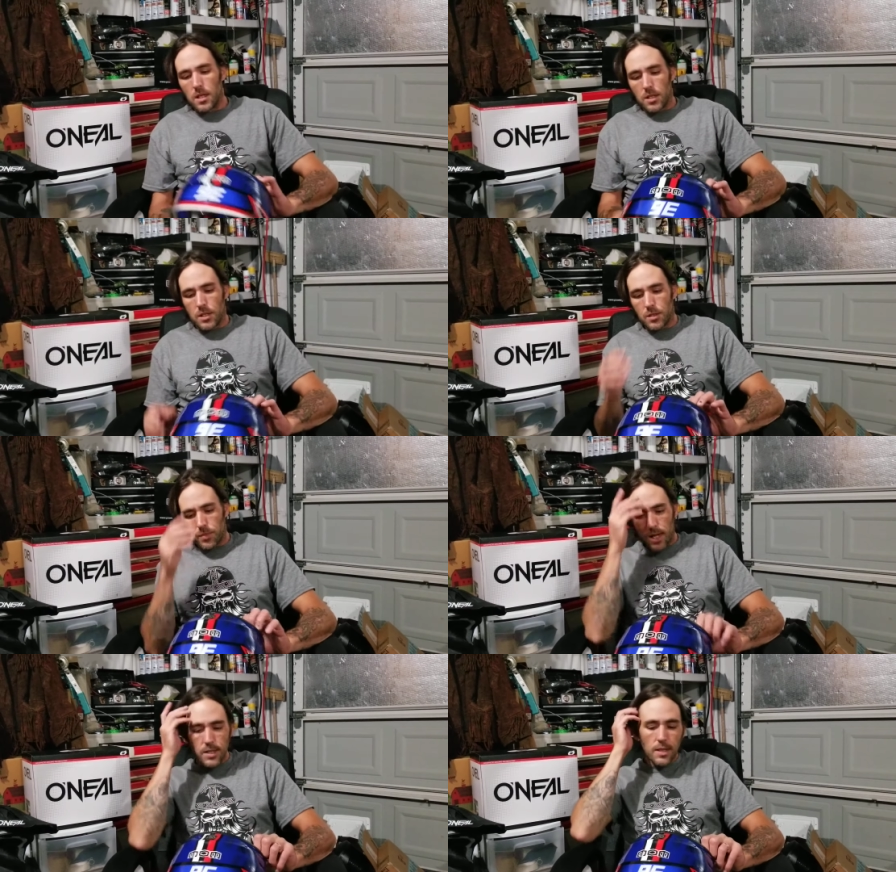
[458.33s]

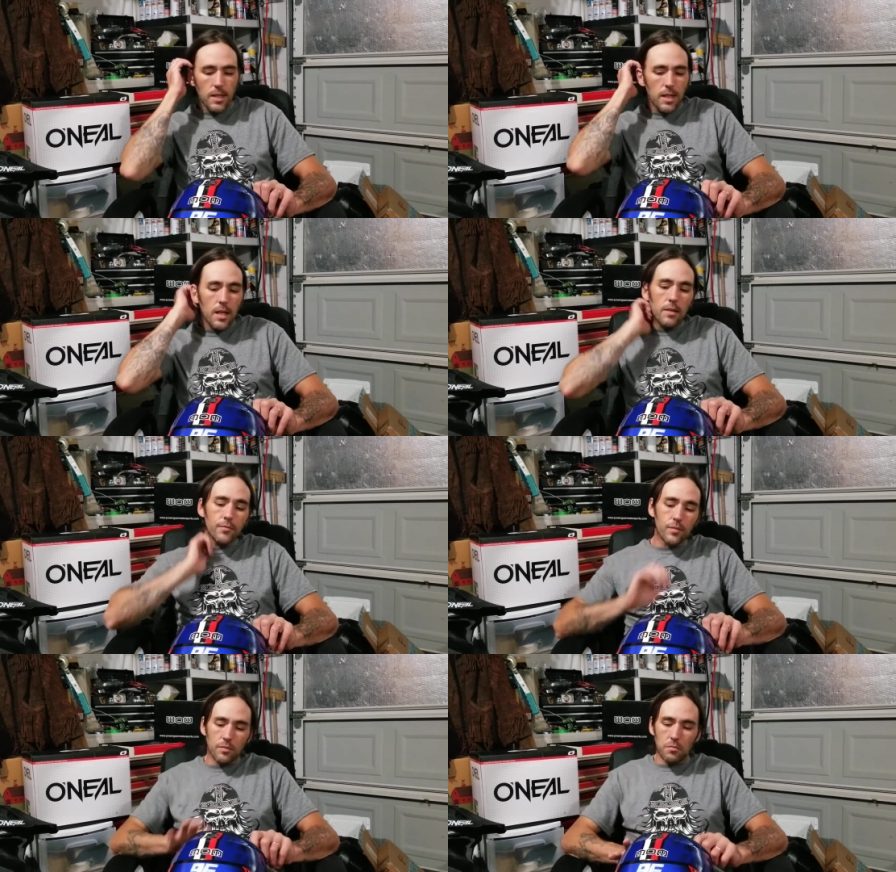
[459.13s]
Surprisingly
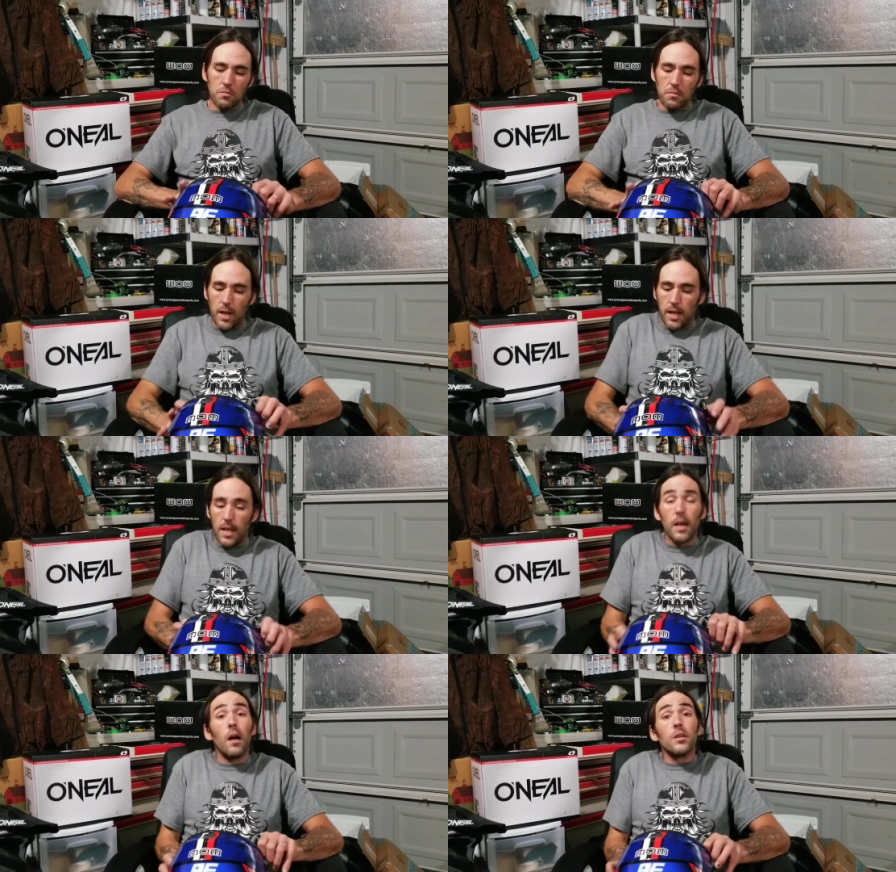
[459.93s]
enough, my
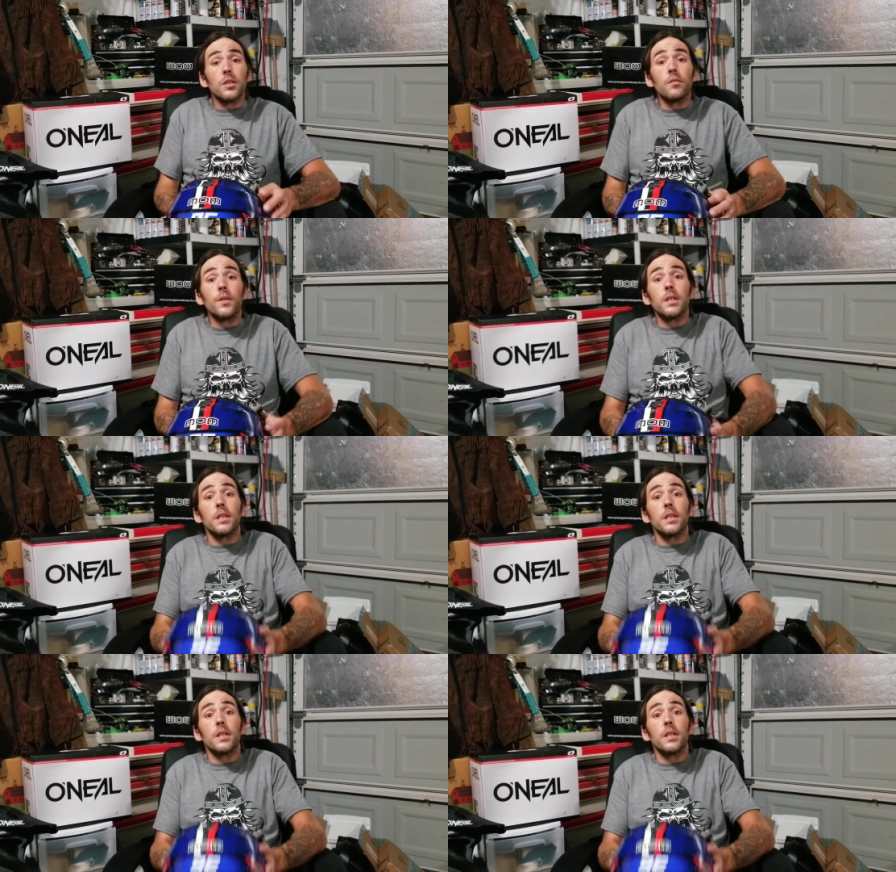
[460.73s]
head also fits in